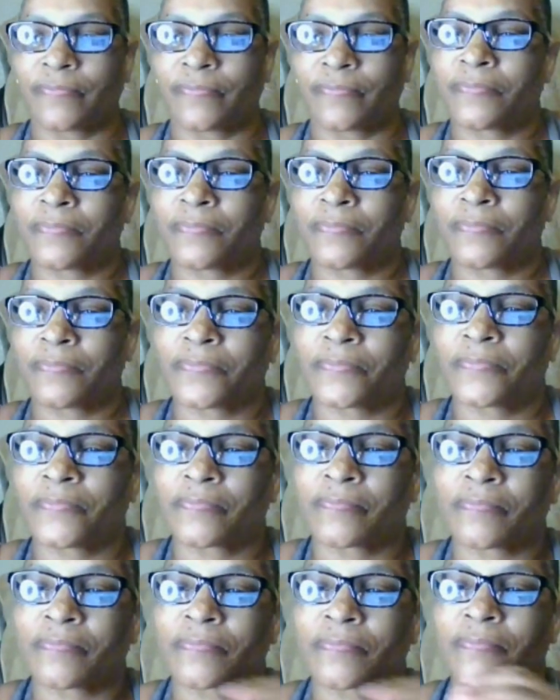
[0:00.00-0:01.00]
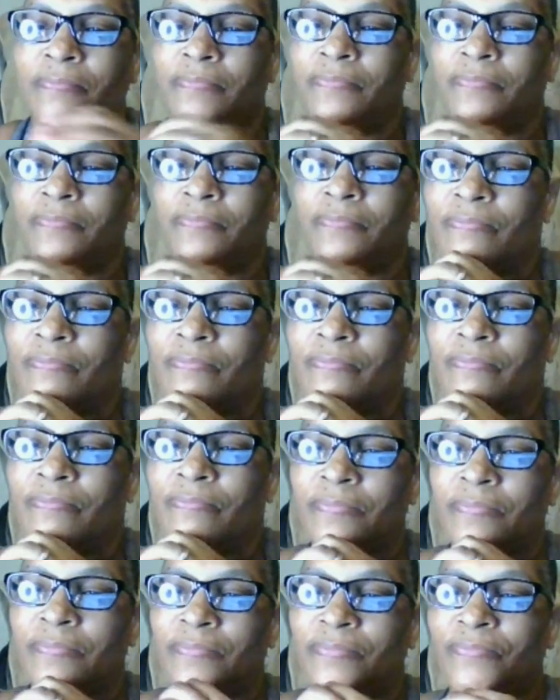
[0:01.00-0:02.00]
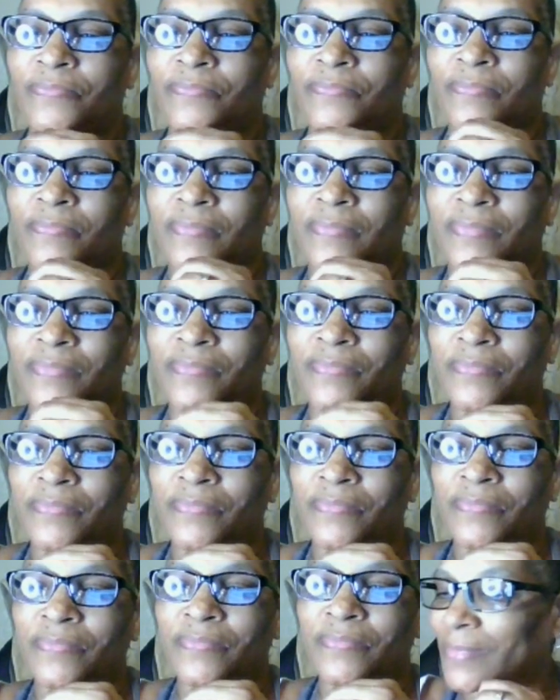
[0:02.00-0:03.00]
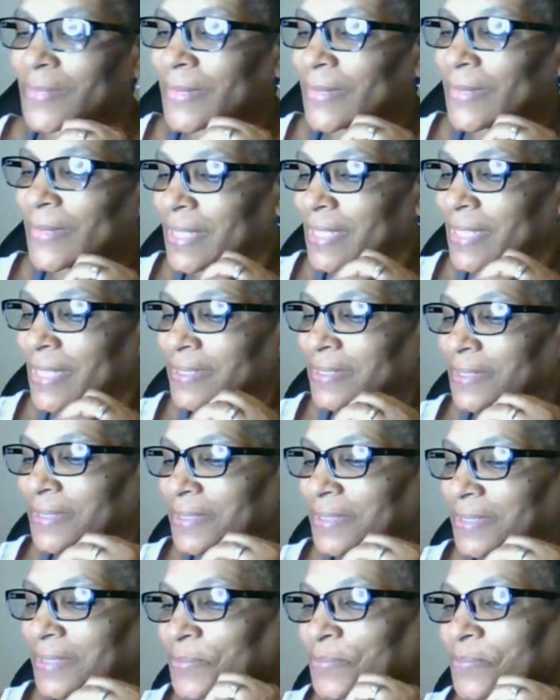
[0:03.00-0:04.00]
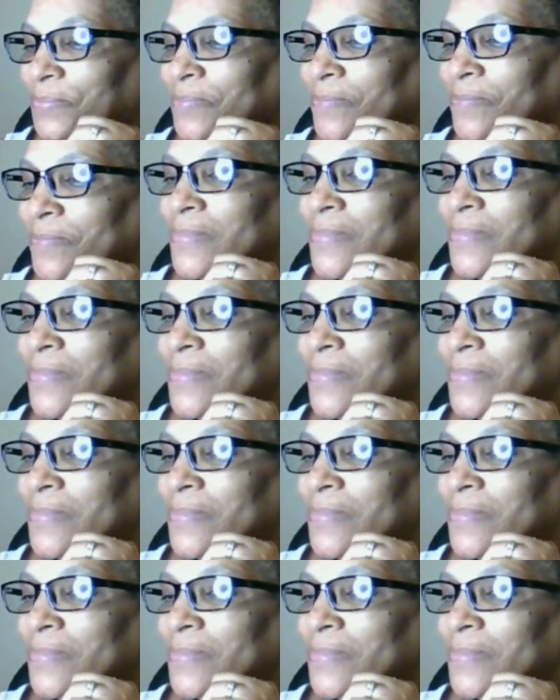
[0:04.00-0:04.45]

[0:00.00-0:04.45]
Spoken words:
was talking about. Yeah, we heard it. Okay, all right, so we're there. So